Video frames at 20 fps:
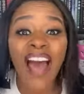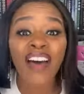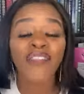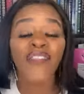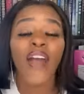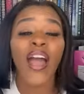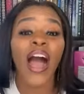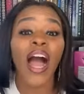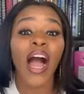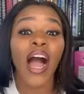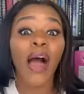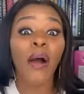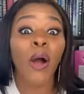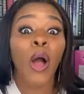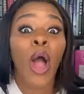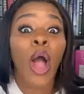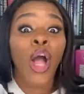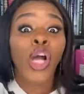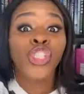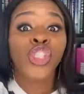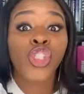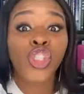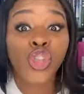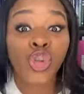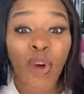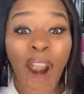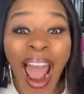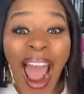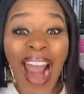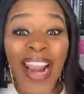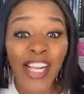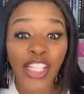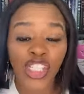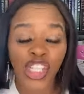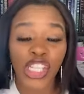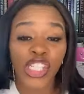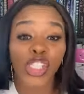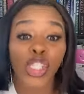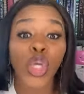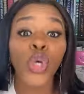have a
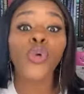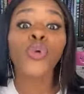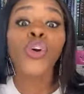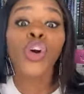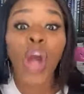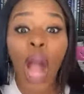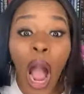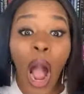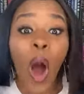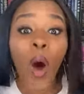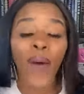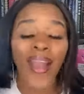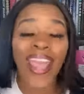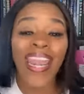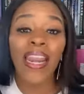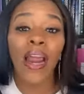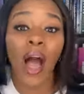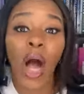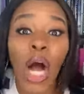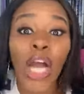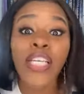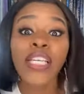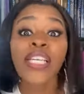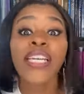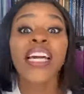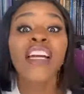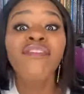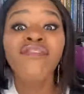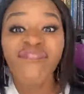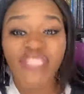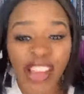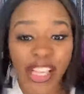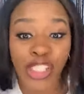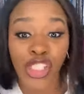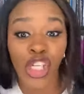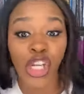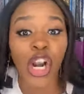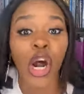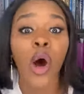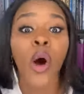strategy to go an
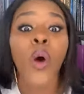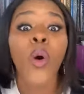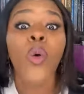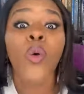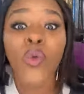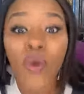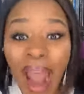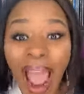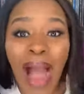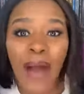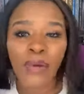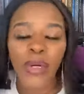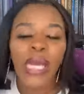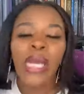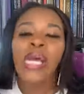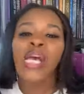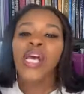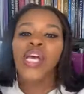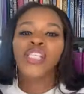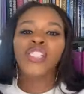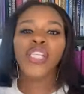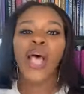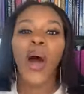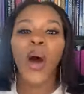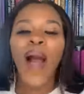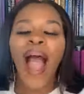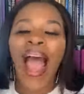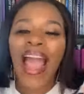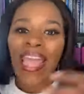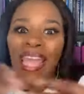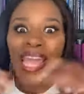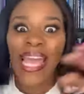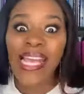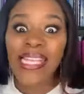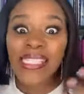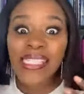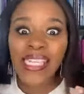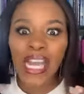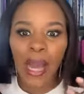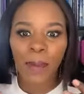unconventional route. So I
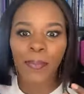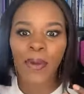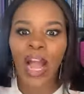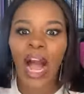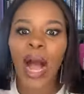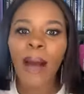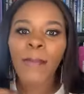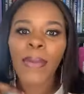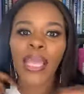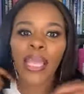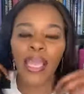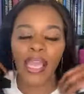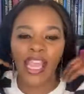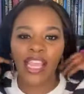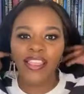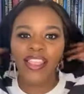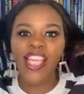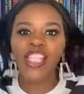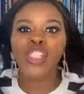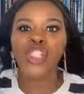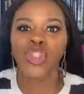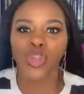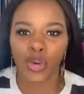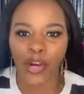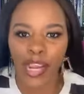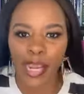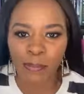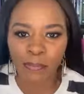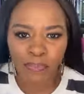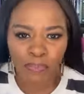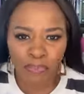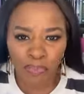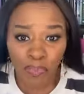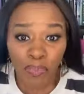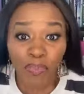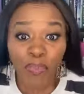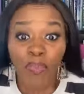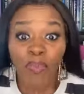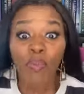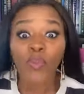end up coming in this dream
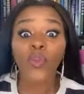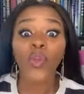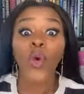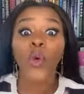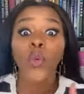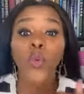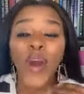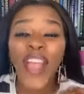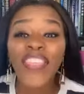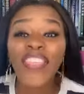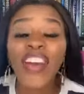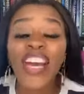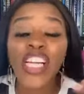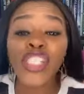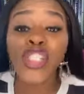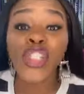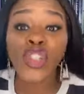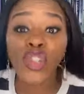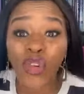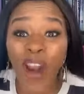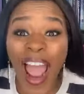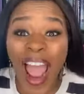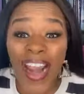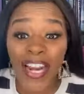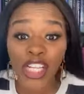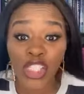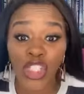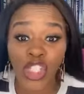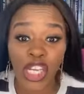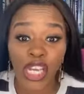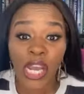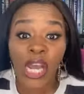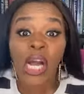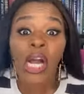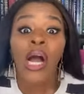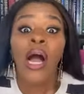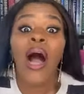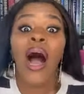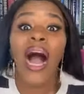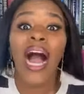with a strategy
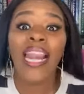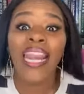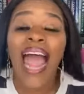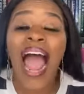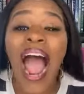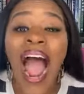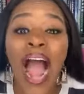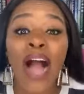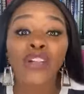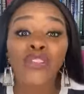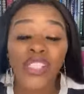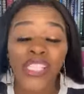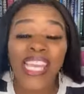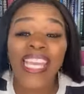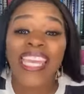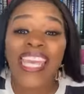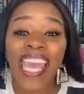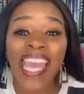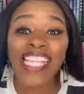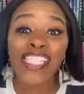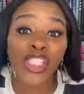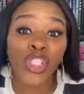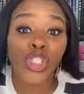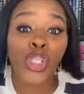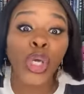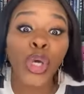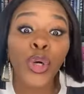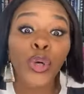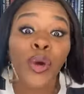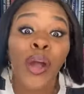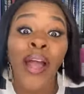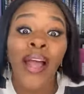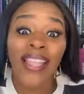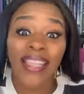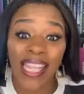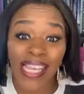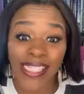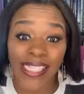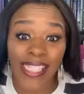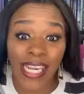on how to get to
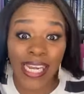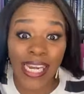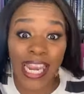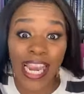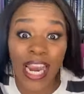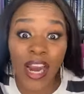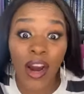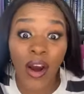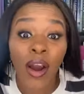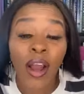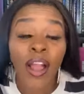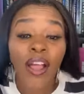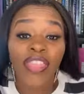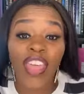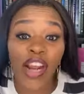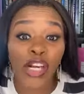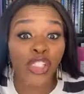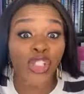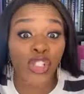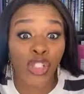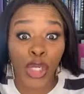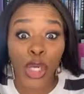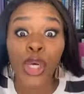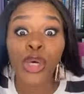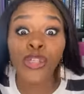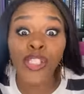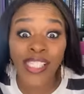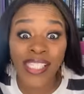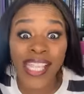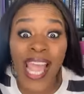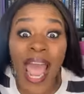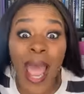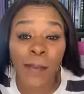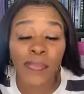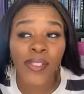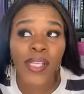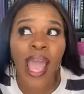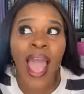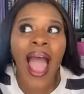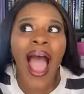listen here there's two
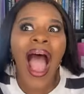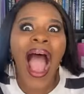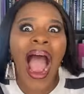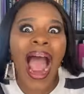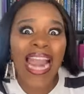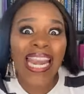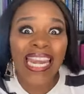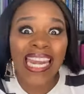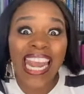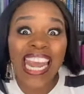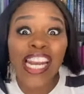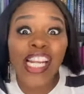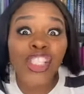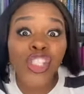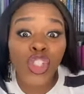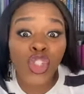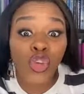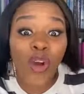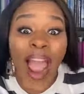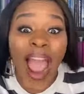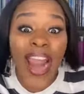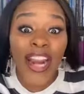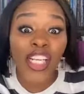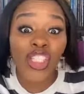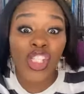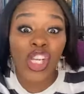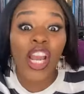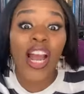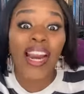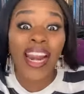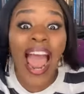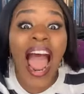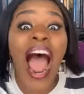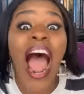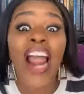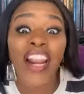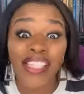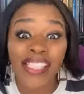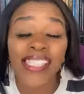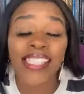steps i need a strategy on
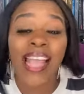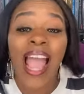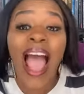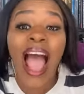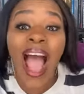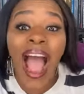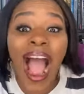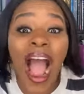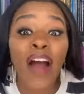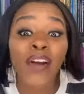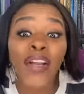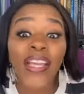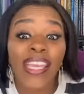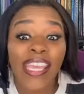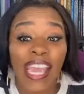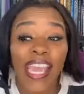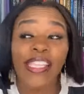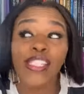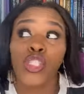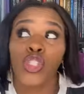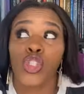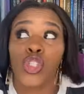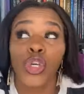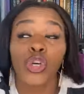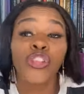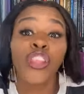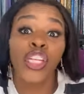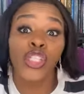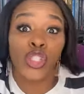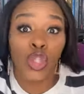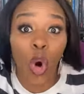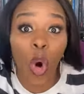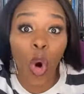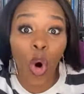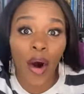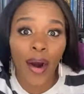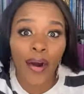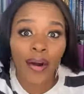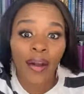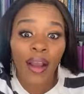how to how to get to the
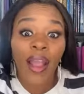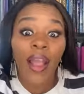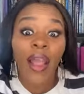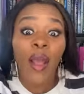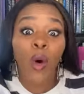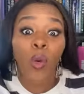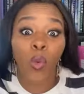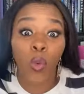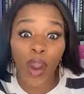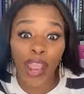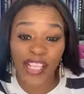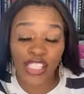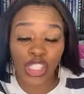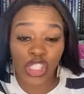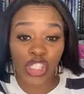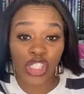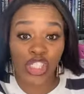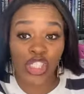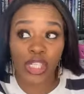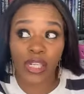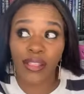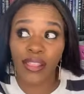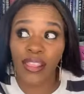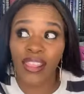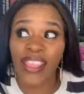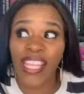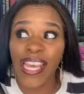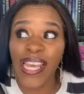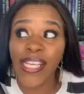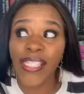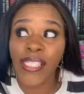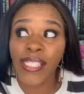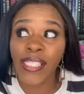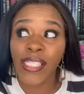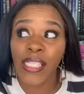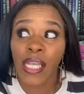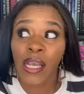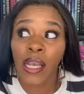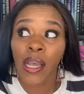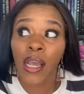door which
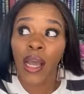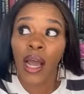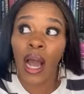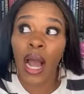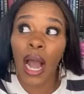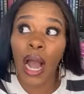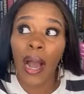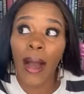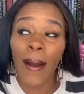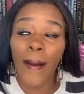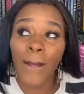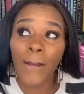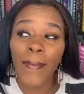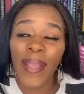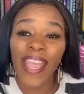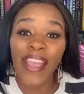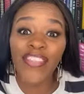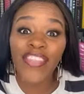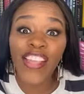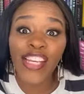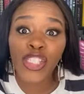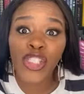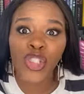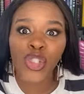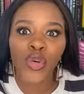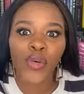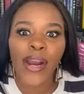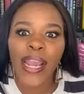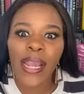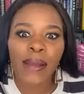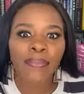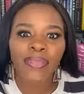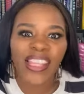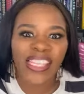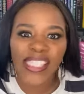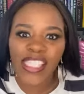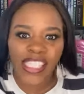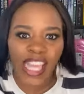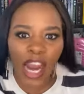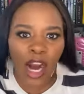this um in this dream the
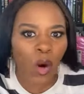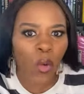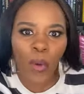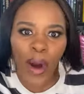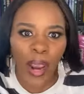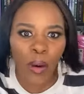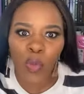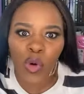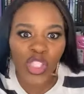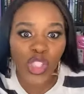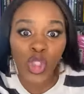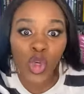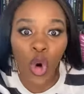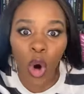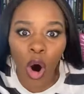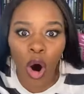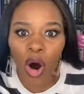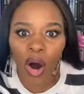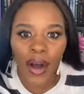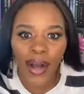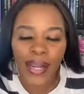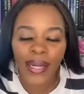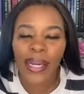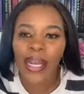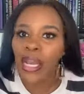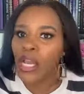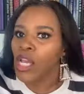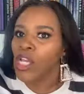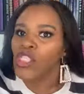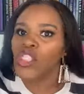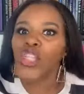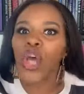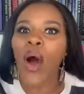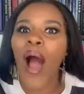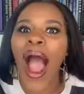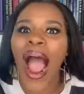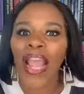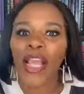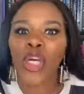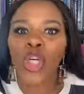stairway was gone so
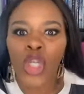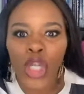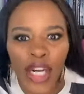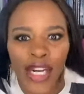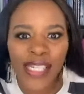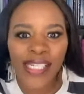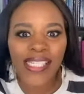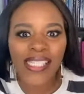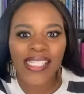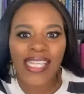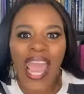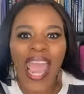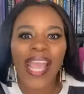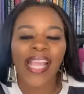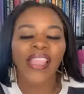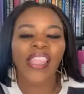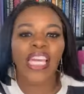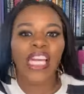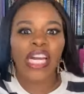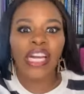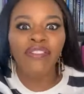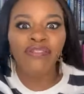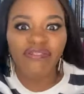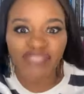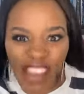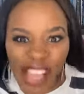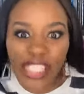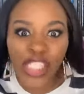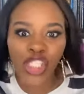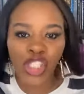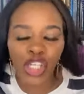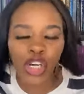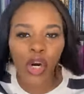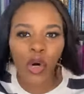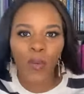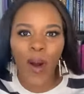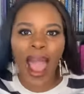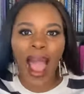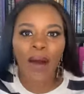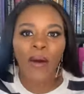i couldn't take the
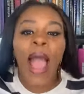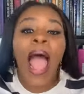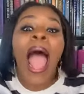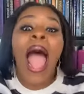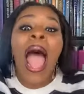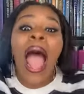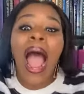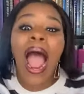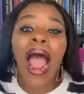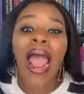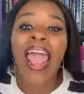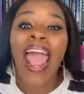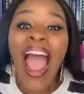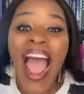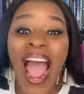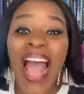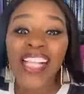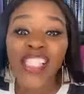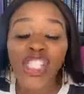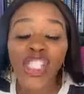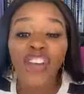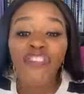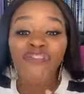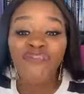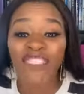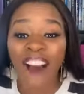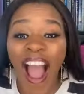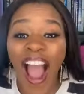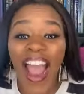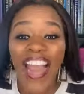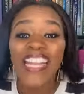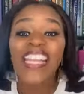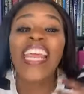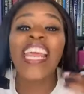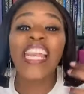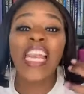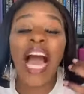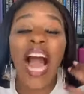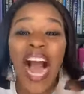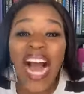conventional route i had to find
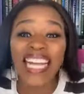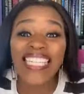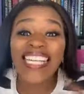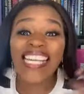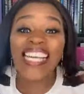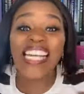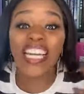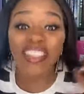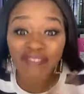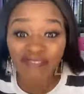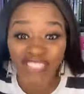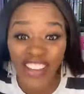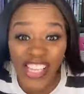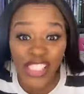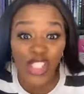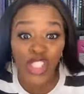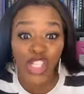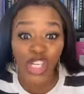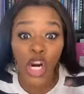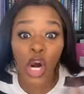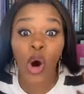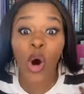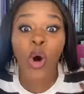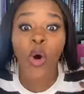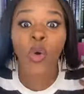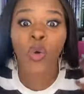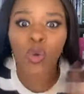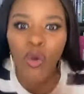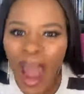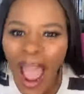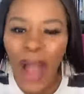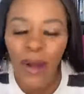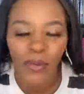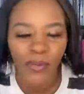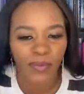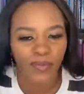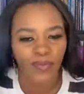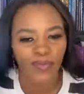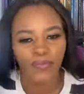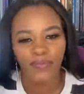an unconventional route
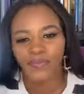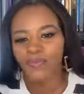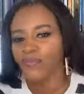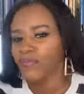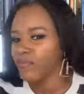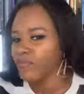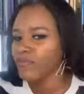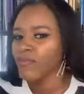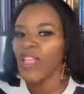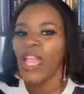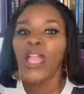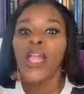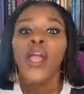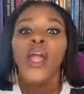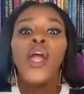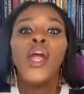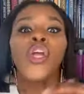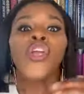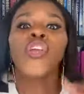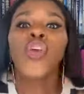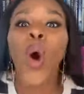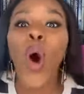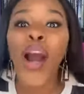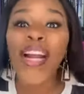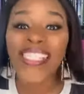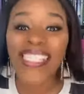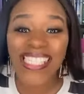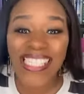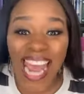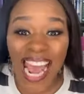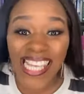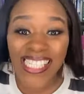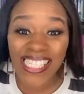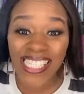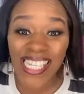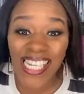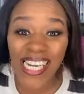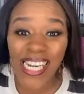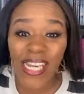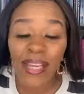mm. your
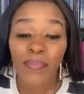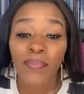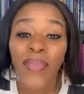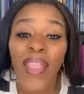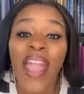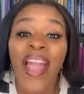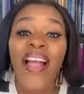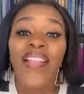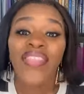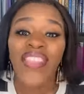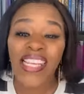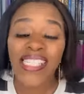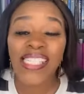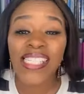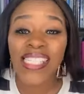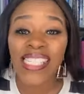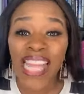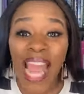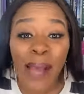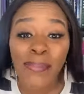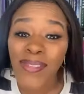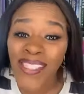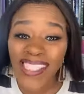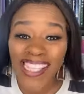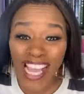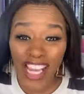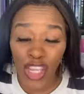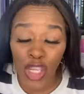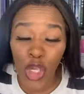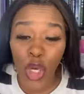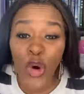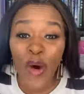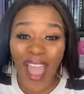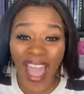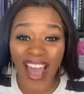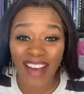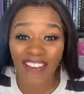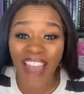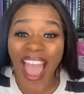destiny the steps that you have